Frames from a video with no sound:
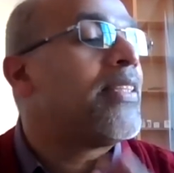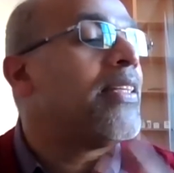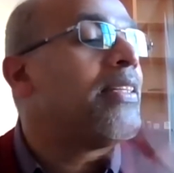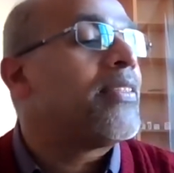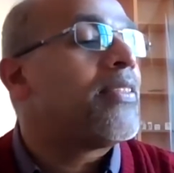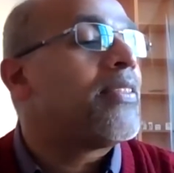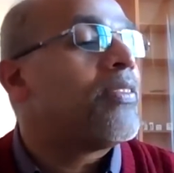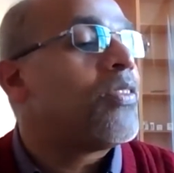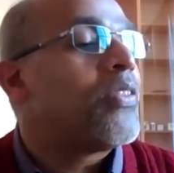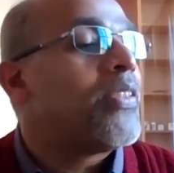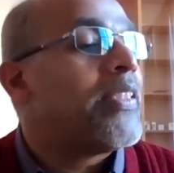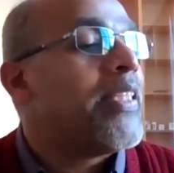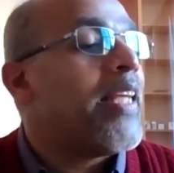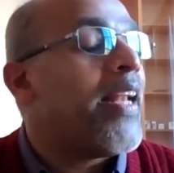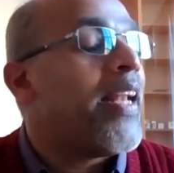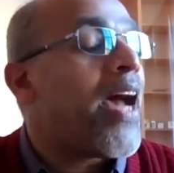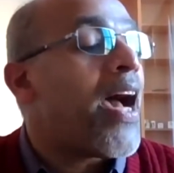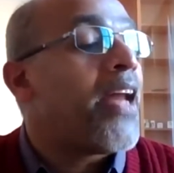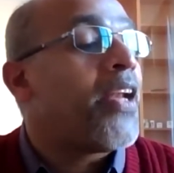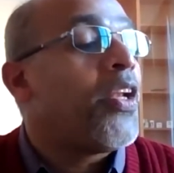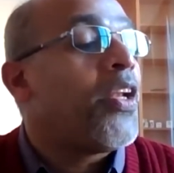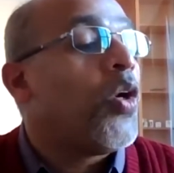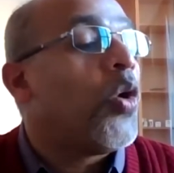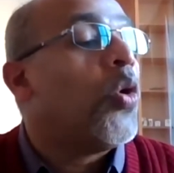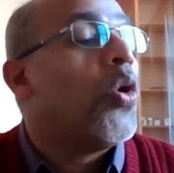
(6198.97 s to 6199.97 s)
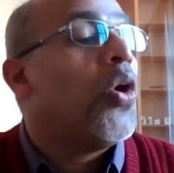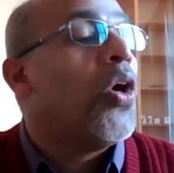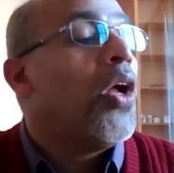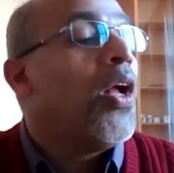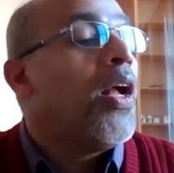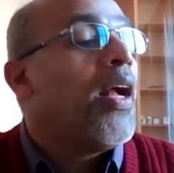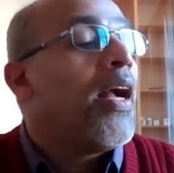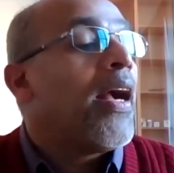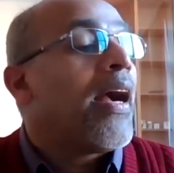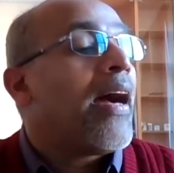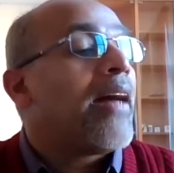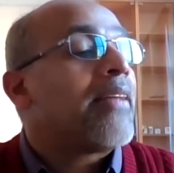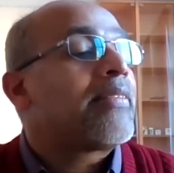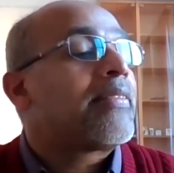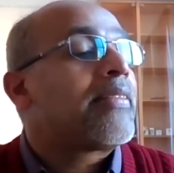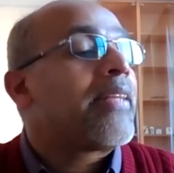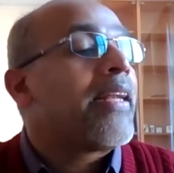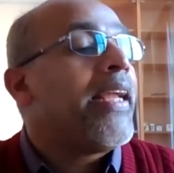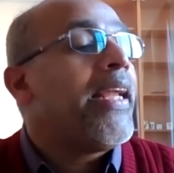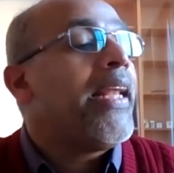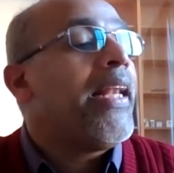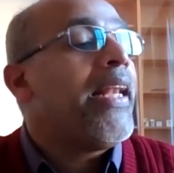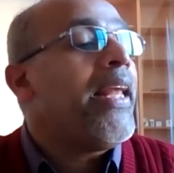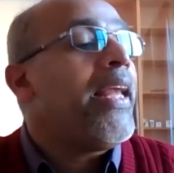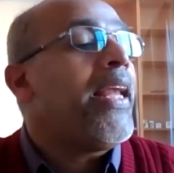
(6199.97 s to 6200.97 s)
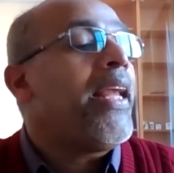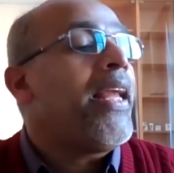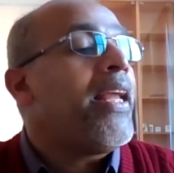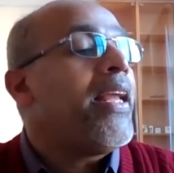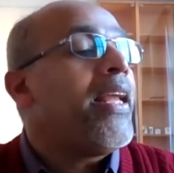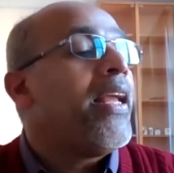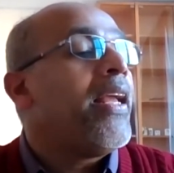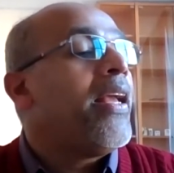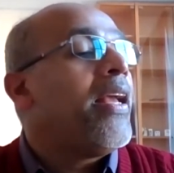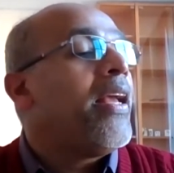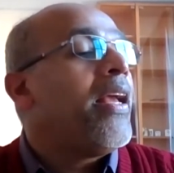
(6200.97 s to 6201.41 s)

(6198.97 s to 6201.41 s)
the scenario has really,